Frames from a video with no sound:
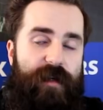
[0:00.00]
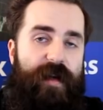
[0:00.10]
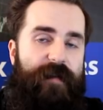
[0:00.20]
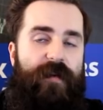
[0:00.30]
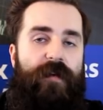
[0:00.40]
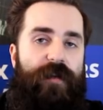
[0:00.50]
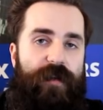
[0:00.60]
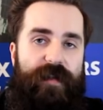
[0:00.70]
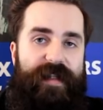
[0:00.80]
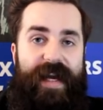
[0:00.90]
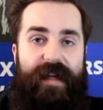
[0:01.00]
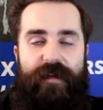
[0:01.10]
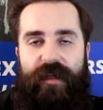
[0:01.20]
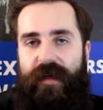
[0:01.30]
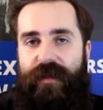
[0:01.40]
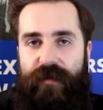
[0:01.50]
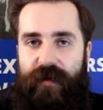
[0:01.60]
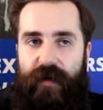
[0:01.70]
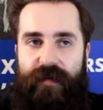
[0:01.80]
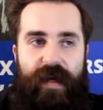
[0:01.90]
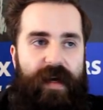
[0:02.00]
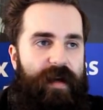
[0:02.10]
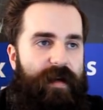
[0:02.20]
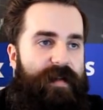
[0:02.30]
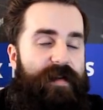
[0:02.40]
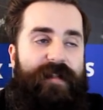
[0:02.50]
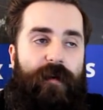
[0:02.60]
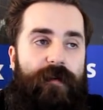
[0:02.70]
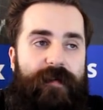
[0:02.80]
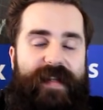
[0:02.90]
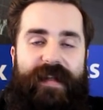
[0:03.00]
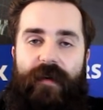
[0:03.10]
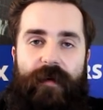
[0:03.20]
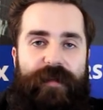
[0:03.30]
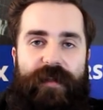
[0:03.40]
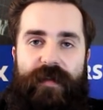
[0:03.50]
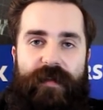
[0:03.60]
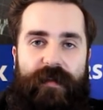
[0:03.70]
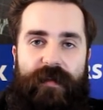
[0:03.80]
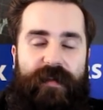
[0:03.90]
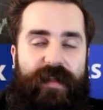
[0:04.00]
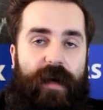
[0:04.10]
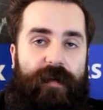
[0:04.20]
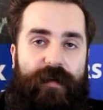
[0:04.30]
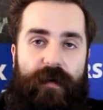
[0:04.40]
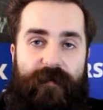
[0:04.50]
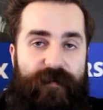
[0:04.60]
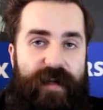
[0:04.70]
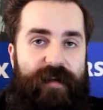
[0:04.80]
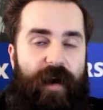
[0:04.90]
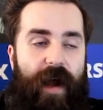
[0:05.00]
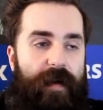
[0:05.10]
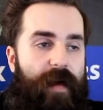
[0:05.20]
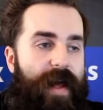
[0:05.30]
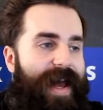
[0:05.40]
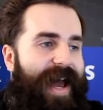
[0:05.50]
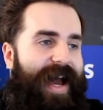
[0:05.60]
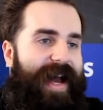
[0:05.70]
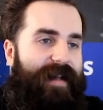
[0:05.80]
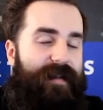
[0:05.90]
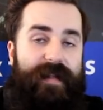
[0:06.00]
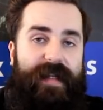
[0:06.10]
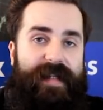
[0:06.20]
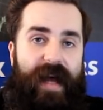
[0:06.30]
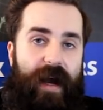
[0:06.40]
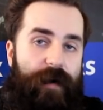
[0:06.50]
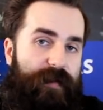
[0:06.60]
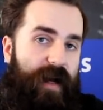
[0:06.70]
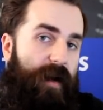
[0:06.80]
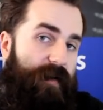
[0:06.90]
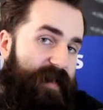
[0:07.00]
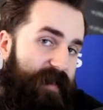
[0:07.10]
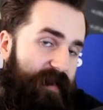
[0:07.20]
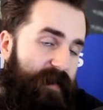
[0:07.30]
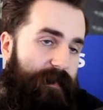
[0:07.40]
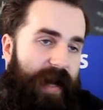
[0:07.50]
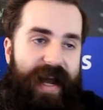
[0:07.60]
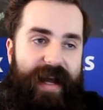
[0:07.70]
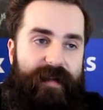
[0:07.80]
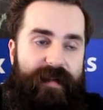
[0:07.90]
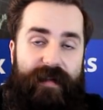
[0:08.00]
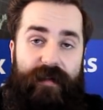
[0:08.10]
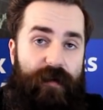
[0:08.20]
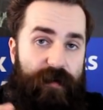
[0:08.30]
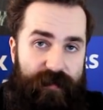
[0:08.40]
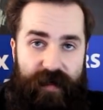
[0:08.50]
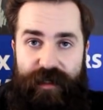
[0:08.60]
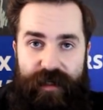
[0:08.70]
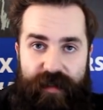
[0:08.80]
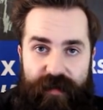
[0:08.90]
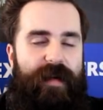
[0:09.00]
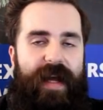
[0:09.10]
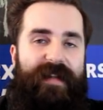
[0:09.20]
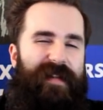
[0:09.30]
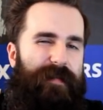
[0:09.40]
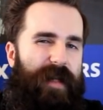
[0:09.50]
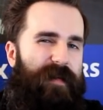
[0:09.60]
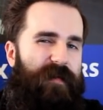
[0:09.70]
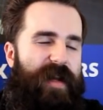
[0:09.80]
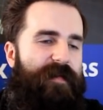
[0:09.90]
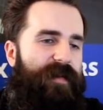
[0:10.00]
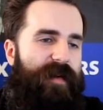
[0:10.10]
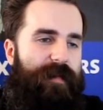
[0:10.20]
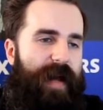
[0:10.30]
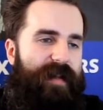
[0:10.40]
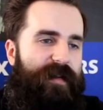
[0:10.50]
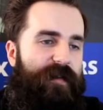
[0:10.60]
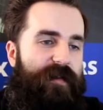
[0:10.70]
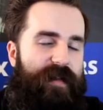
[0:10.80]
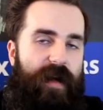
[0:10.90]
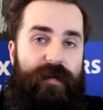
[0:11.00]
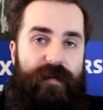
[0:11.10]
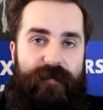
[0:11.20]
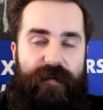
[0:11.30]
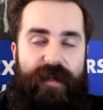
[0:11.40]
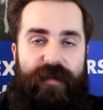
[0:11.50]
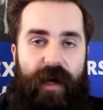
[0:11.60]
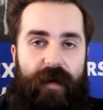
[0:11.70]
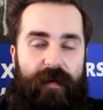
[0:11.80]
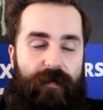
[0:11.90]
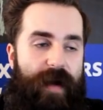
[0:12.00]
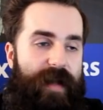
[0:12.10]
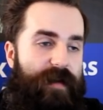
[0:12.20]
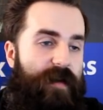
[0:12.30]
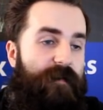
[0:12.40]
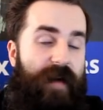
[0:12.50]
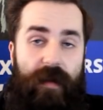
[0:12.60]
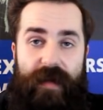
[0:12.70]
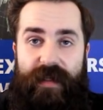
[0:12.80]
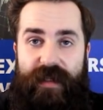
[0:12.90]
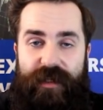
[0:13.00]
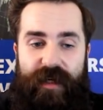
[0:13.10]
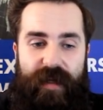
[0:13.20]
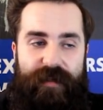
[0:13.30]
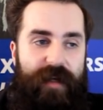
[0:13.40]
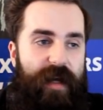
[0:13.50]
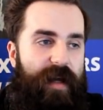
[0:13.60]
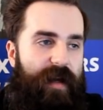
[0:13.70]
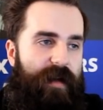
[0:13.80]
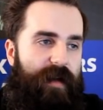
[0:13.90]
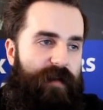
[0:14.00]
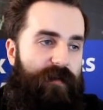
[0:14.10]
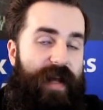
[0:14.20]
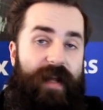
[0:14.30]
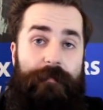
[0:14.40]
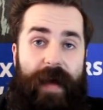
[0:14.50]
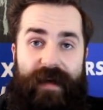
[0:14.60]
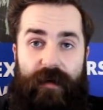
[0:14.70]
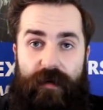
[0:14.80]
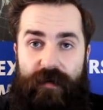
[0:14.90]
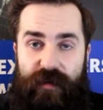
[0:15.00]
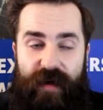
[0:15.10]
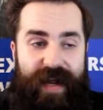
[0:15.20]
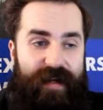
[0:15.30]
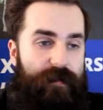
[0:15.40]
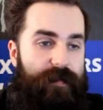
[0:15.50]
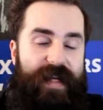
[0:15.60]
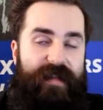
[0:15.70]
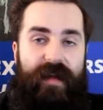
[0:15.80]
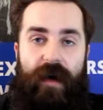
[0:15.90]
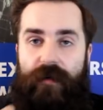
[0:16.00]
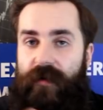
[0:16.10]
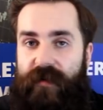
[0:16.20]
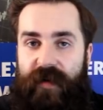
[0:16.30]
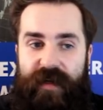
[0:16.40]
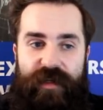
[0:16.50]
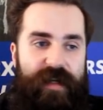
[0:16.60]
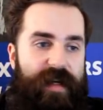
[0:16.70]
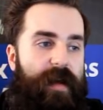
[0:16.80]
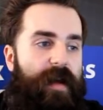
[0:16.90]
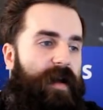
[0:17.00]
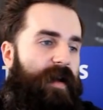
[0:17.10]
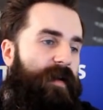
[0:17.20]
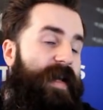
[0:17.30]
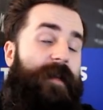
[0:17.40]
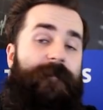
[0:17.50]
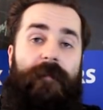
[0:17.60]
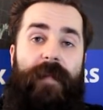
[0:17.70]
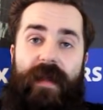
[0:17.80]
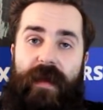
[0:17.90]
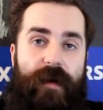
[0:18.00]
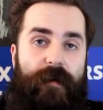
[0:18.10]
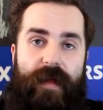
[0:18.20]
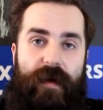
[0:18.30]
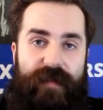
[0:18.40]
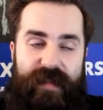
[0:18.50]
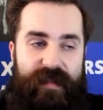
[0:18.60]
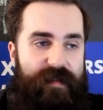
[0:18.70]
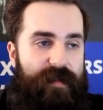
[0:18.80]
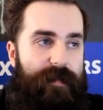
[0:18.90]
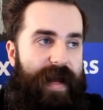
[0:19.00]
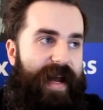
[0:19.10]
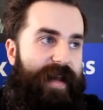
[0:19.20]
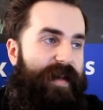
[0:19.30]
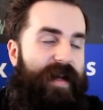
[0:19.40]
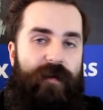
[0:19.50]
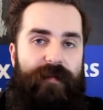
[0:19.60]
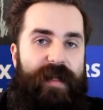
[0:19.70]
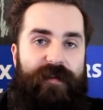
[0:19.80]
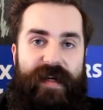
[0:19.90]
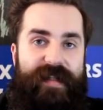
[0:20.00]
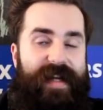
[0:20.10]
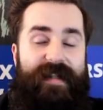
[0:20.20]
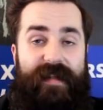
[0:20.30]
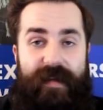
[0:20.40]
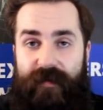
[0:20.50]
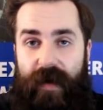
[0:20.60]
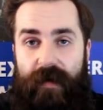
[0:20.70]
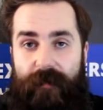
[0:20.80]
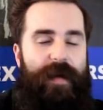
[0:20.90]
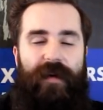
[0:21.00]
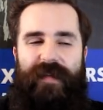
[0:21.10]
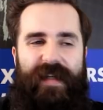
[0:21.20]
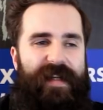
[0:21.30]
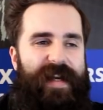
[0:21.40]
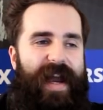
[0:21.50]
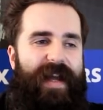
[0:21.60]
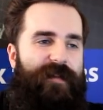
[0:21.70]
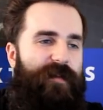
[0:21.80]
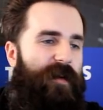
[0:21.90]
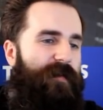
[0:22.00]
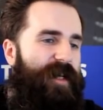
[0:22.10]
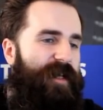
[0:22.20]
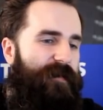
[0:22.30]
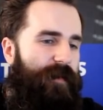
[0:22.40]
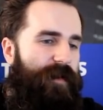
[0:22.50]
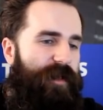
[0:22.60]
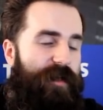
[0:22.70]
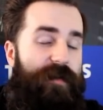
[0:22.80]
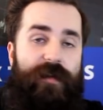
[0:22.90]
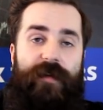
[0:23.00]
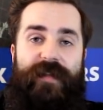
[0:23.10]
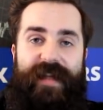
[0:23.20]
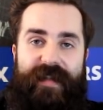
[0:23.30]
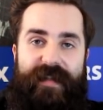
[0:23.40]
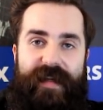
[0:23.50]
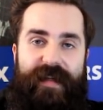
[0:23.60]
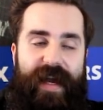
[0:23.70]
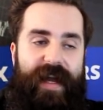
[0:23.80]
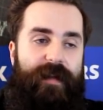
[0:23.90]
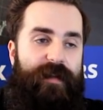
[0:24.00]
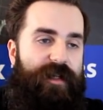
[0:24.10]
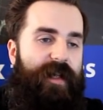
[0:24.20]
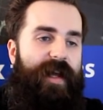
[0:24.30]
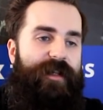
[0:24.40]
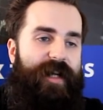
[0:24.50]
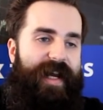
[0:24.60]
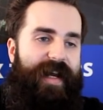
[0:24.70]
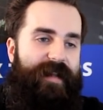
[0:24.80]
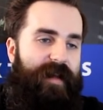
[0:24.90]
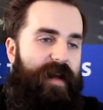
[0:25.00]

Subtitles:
if you should take the challenge or not, there's always an option to start your free trial and test out our system and test your strategy. And sometimes we even recommend to start the free trial when you violated the challenge to get back on track, to test out your strategy, get familiar with our system and account matrix, etc. Because in the end, you know, we just want you to succeed in the challenge and